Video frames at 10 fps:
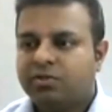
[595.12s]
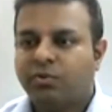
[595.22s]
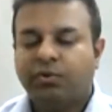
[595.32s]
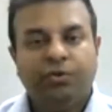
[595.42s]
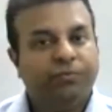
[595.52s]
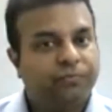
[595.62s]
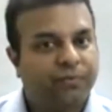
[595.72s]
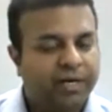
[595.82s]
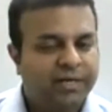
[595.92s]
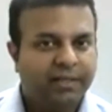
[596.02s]
So you
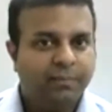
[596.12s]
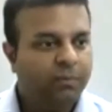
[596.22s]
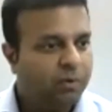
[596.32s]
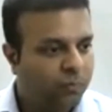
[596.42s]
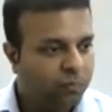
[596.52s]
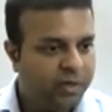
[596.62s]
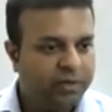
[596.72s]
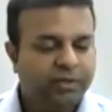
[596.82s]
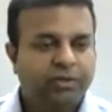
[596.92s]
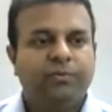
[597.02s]
find them, where
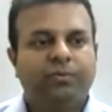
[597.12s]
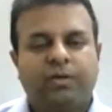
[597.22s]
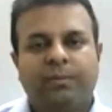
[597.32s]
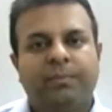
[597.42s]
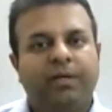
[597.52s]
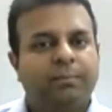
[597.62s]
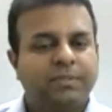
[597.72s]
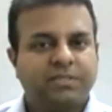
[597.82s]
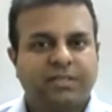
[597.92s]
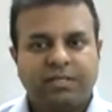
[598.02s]
do you commit
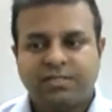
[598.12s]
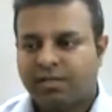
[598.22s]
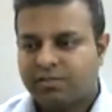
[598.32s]
mistakes,